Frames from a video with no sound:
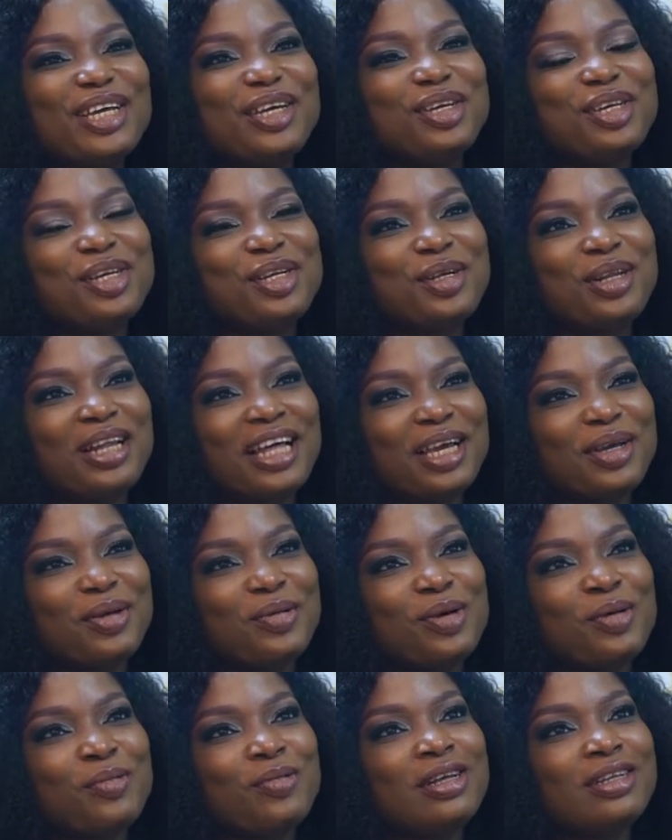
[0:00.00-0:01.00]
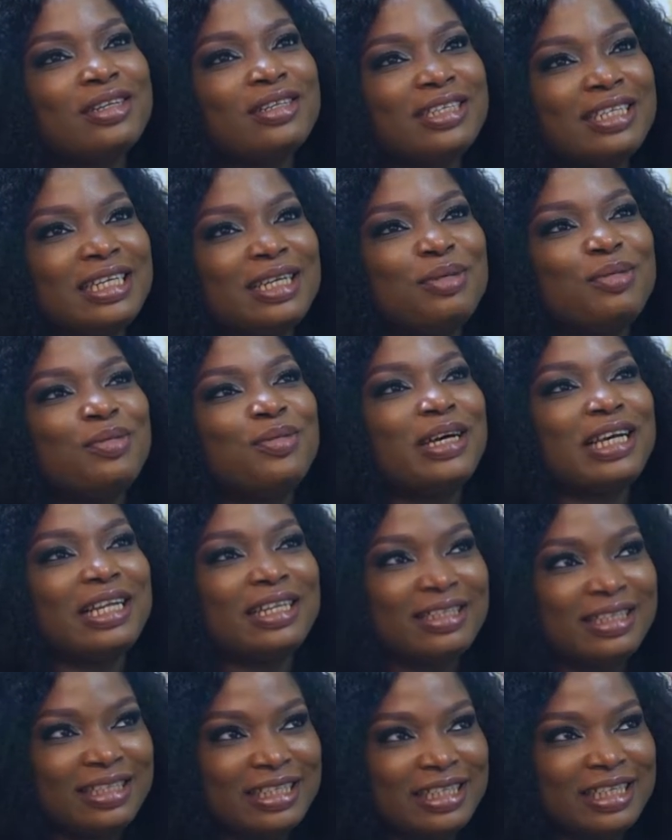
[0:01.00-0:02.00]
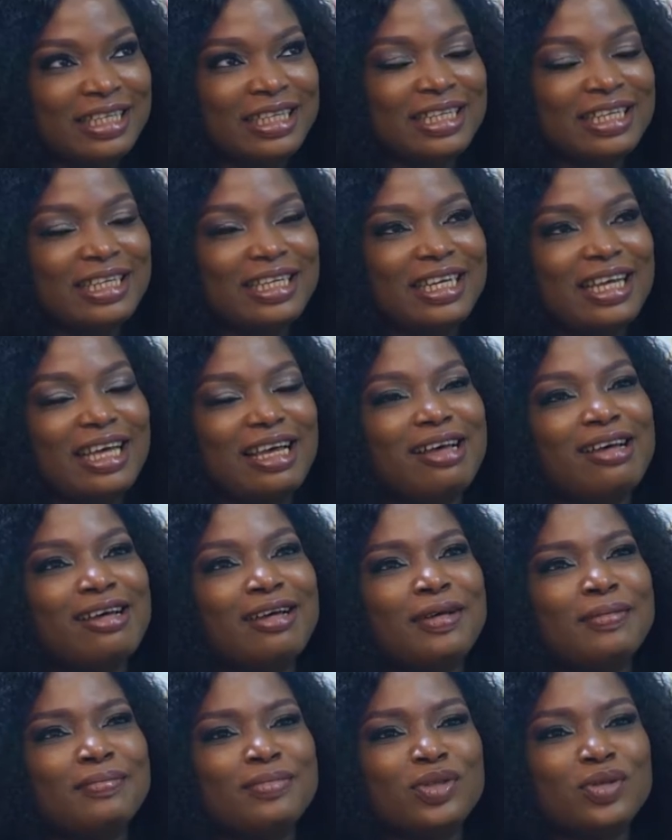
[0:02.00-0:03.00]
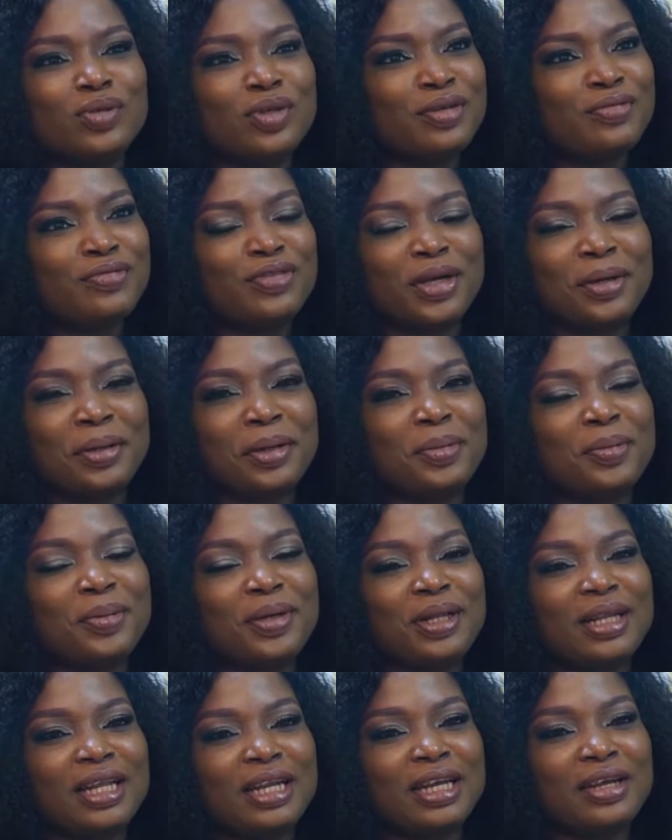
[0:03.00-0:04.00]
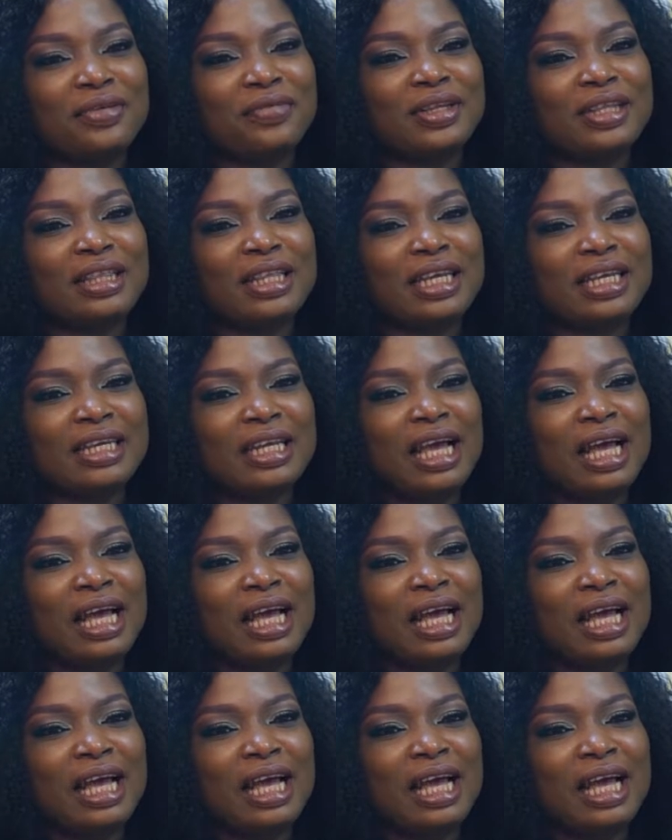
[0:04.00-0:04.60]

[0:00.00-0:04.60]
You know, like we're wealthy, wealthy, um, doing very well and everything.